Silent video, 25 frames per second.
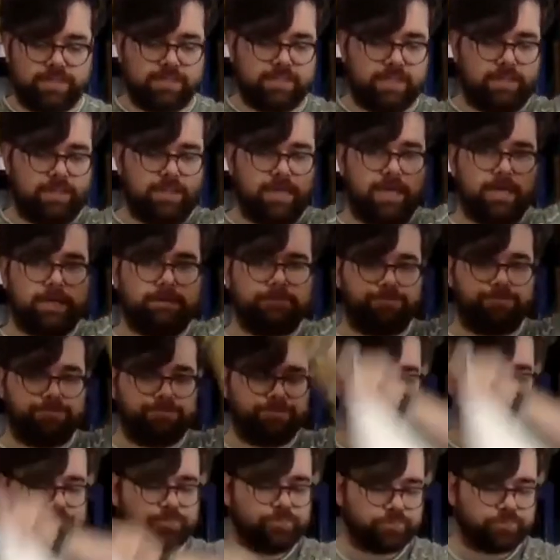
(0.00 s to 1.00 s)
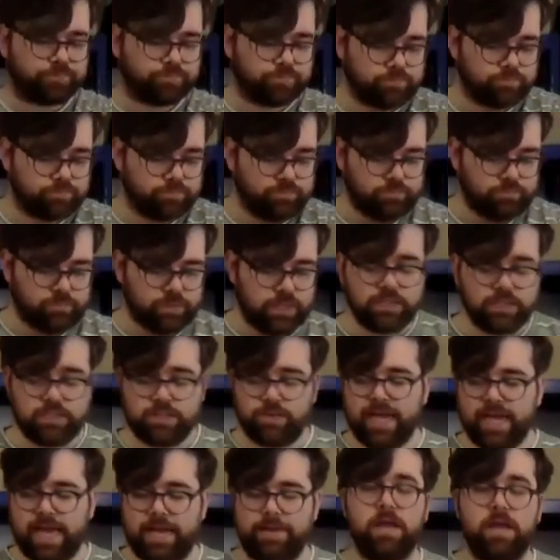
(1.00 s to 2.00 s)
in there. So
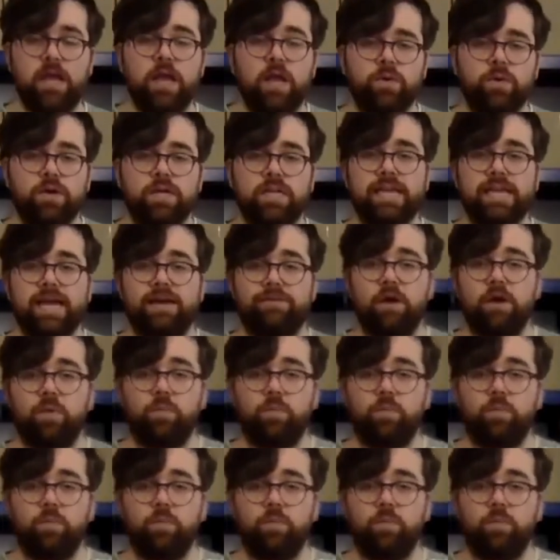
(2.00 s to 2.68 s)
again, we're going to carry on